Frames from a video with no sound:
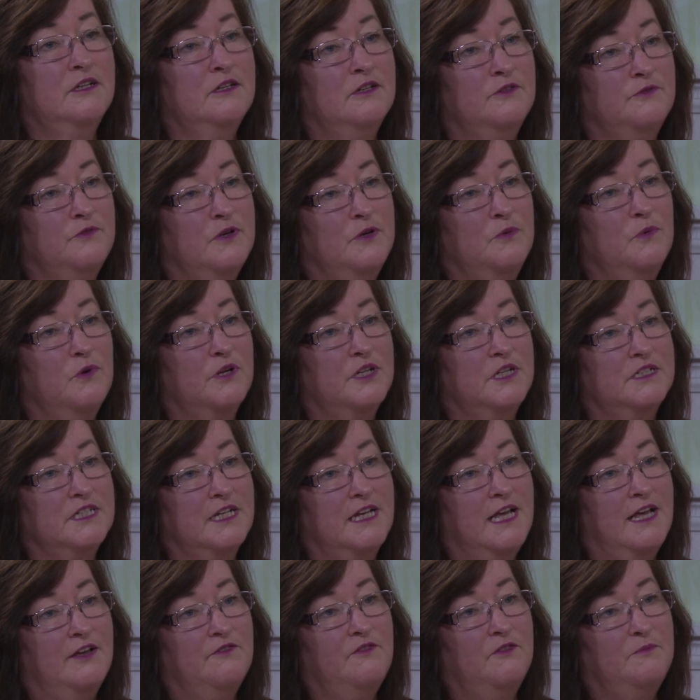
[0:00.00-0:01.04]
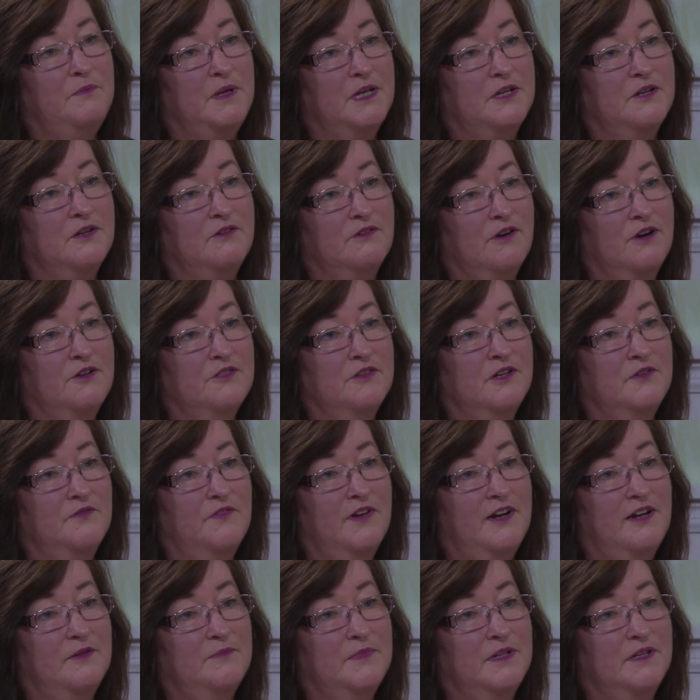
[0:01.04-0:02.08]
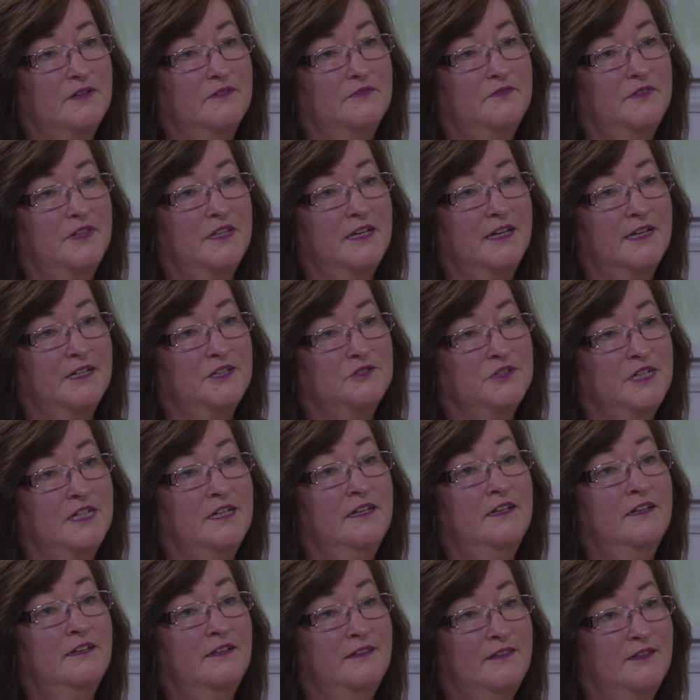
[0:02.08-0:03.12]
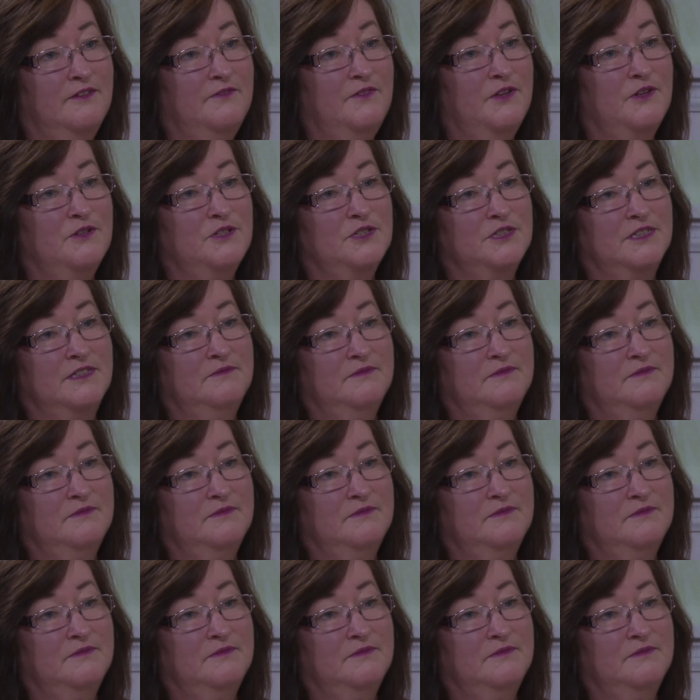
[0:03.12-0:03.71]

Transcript: if we're wanting to have better growth and development for the country in the future,